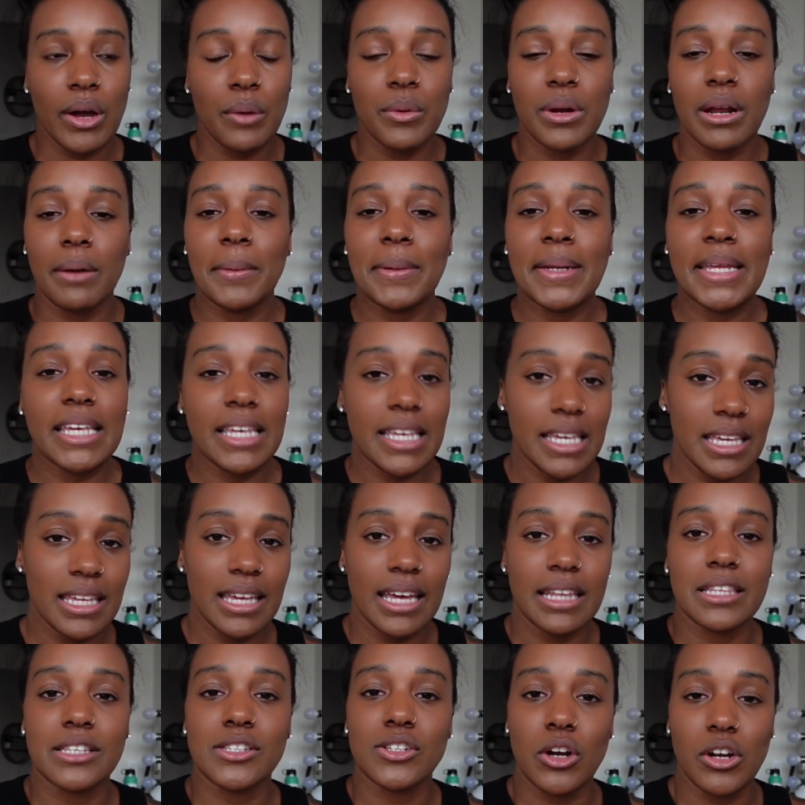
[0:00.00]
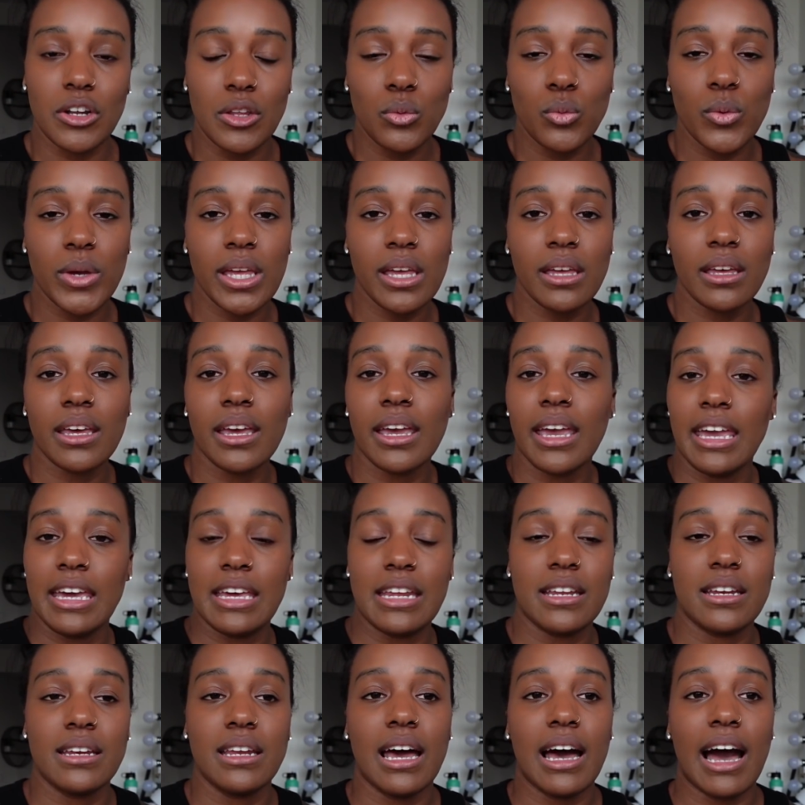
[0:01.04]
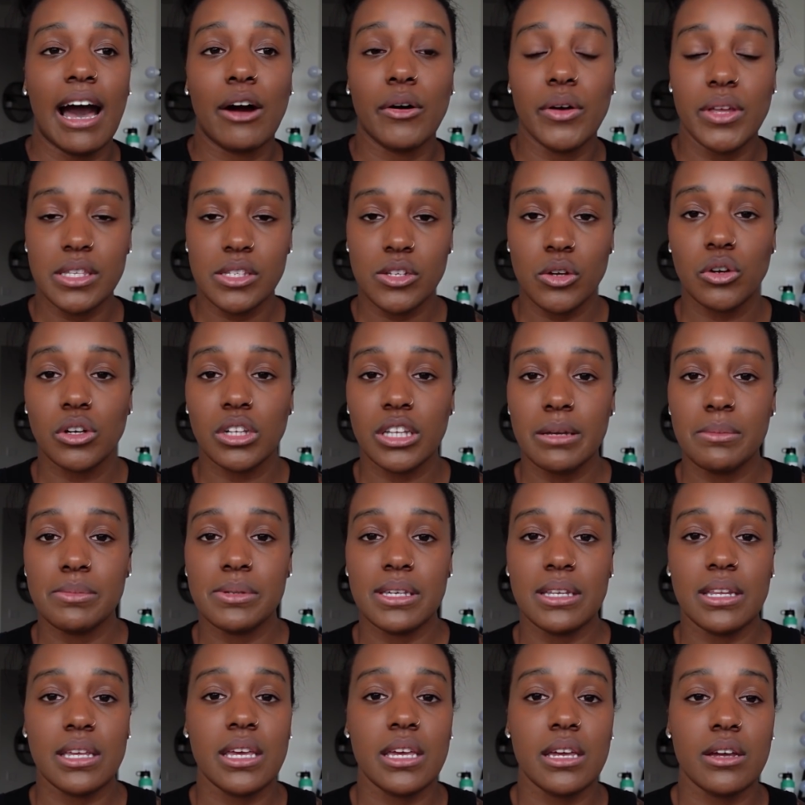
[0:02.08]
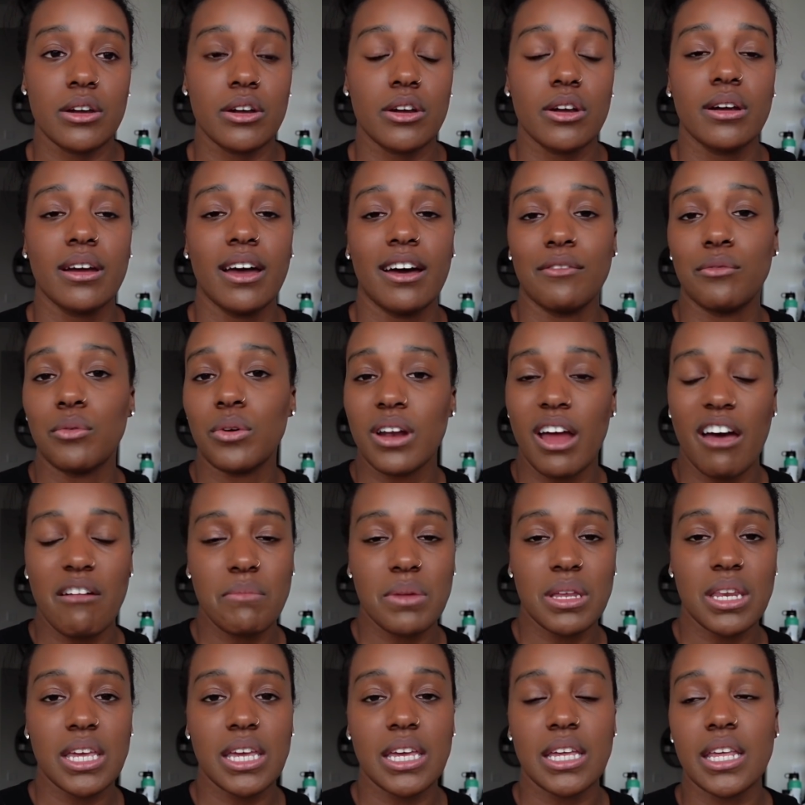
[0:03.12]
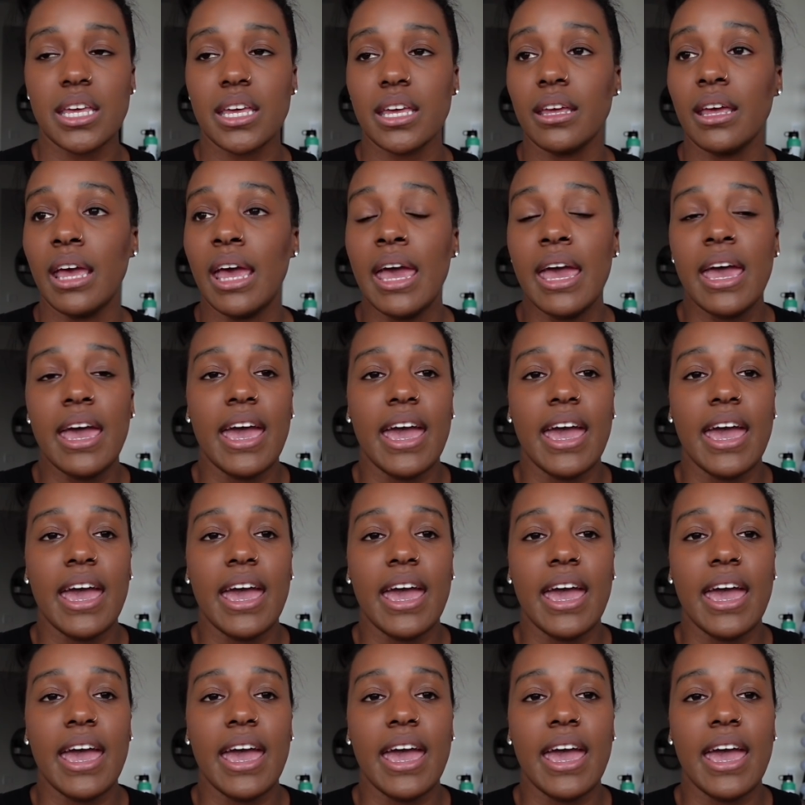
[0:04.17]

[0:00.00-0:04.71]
out what I'm going to eat at the start of the week, and I'll insert clips in here of what I've been eating,